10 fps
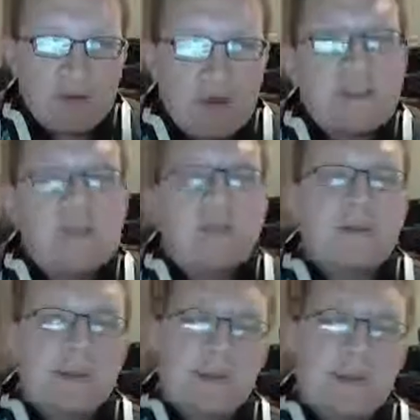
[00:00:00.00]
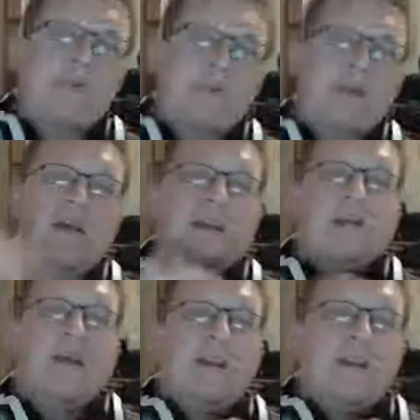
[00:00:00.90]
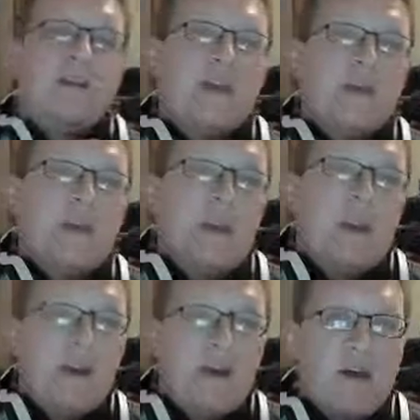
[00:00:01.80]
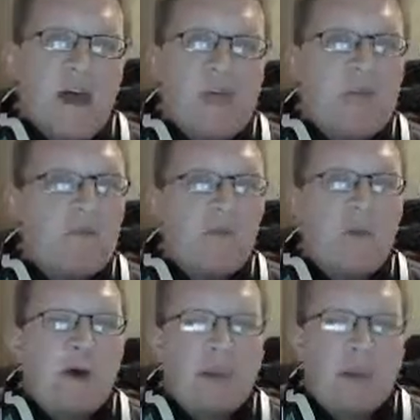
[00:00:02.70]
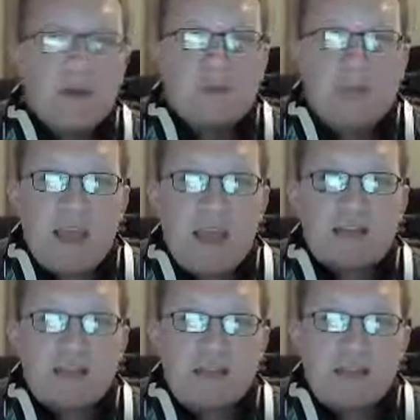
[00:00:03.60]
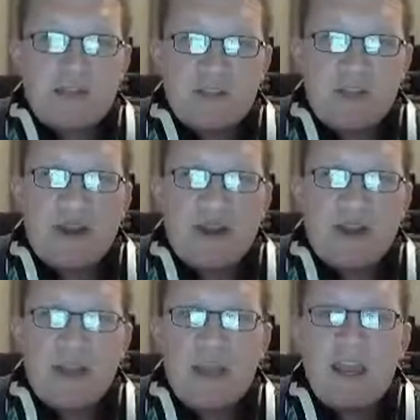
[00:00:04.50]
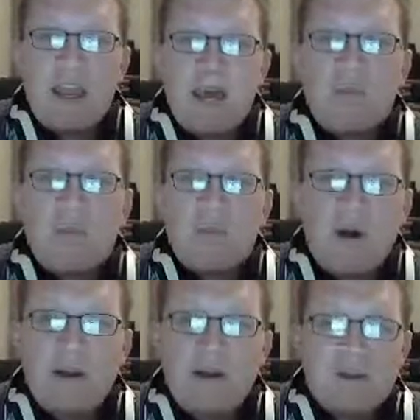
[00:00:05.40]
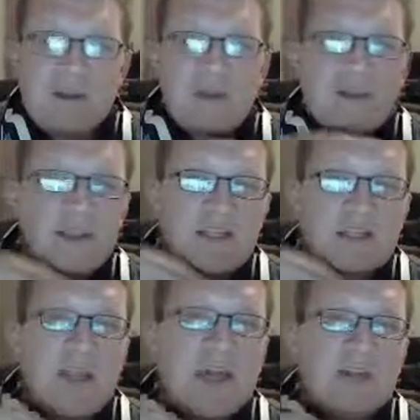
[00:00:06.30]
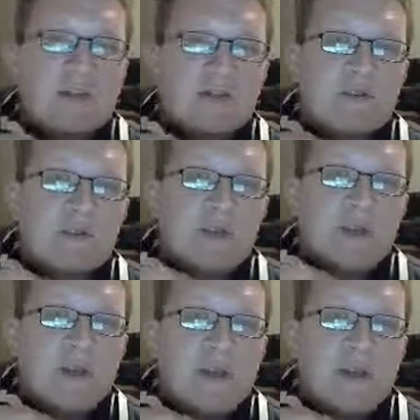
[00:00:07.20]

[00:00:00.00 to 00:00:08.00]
The concept of the game is that everybody owns a castle in the sky, and everybody is building these castles